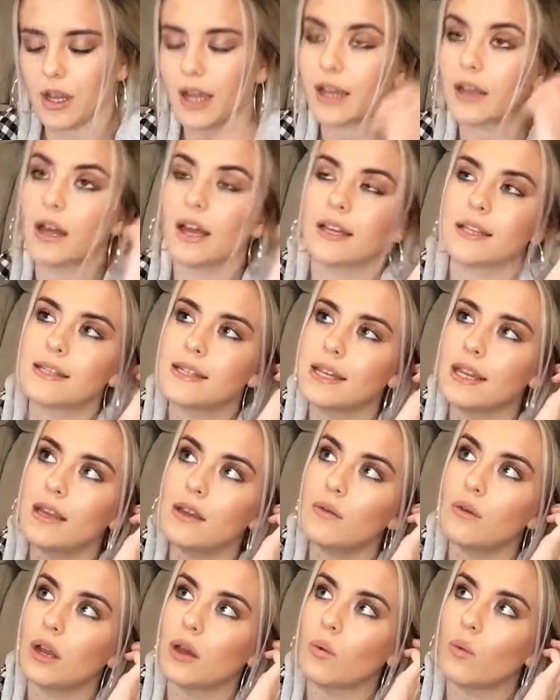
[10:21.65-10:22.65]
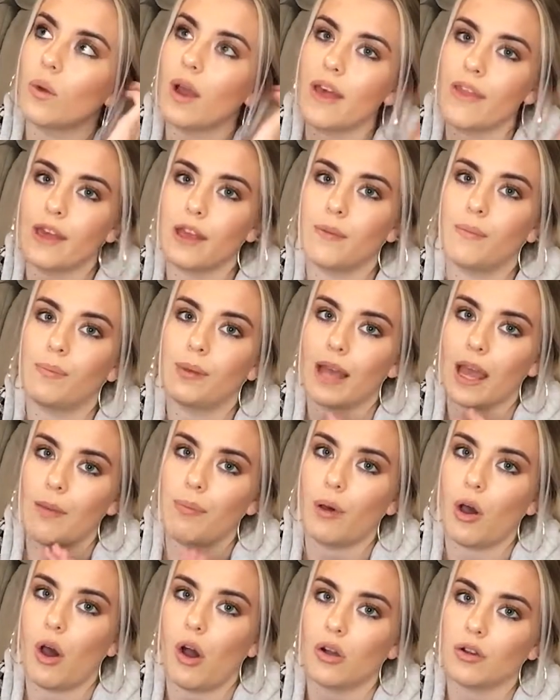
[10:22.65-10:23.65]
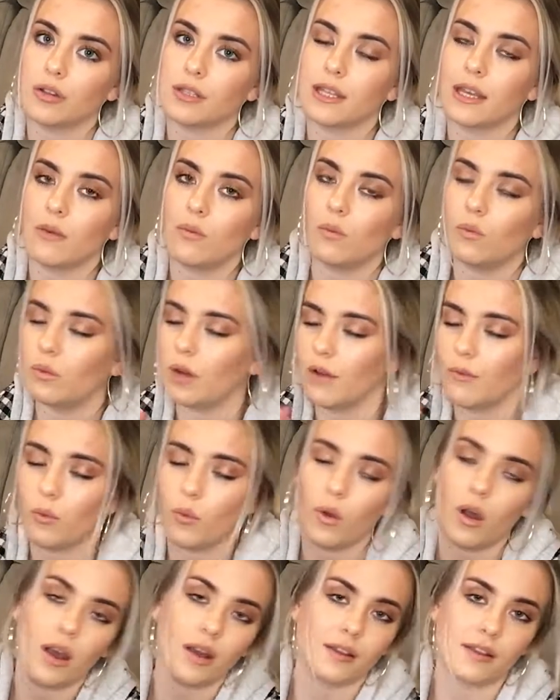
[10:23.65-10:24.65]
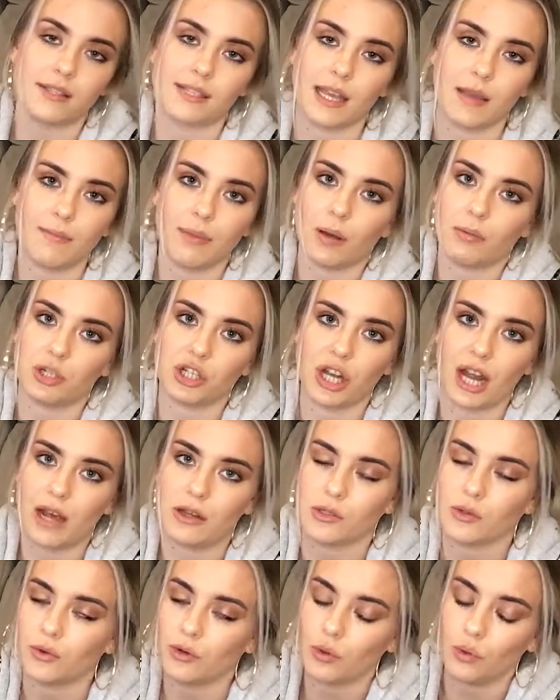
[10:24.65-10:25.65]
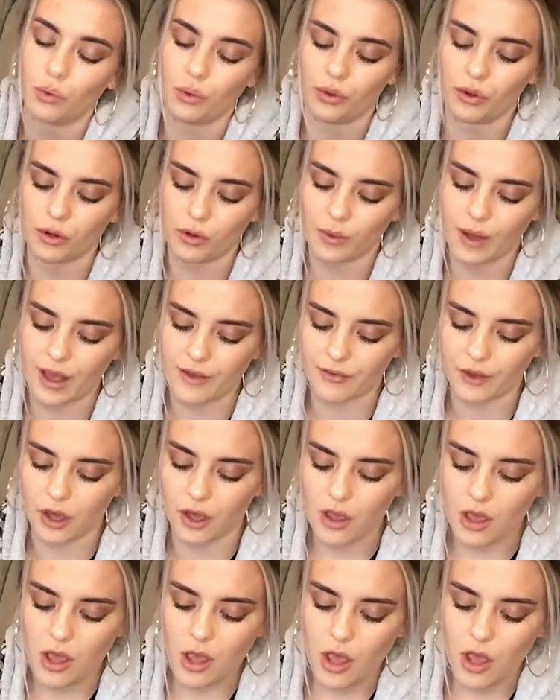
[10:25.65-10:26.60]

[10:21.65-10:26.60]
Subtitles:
I see, like, where they play a part because they either work at the same publishing house or an author or whatever.